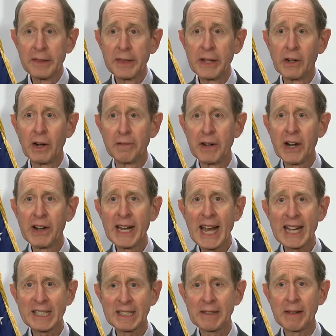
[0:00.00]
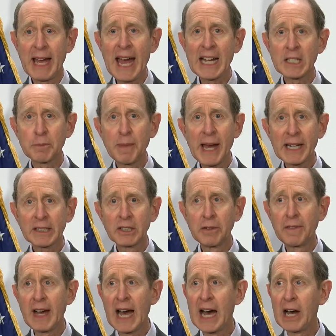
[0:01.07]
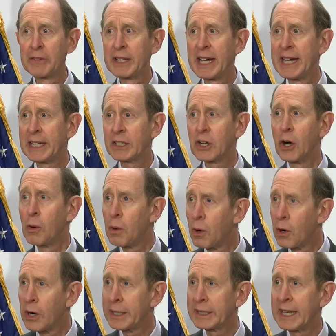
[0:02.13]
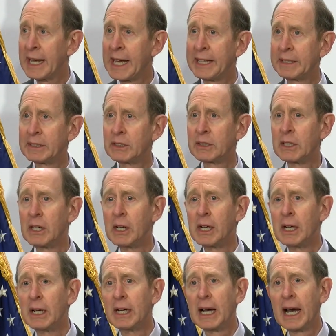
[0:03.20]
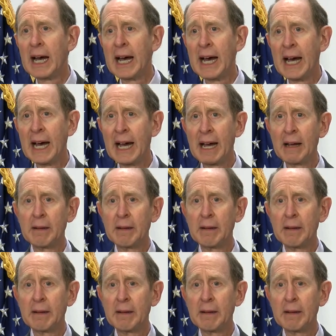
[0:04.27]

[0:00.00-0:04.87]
There are various aspects of how they cohort and uh,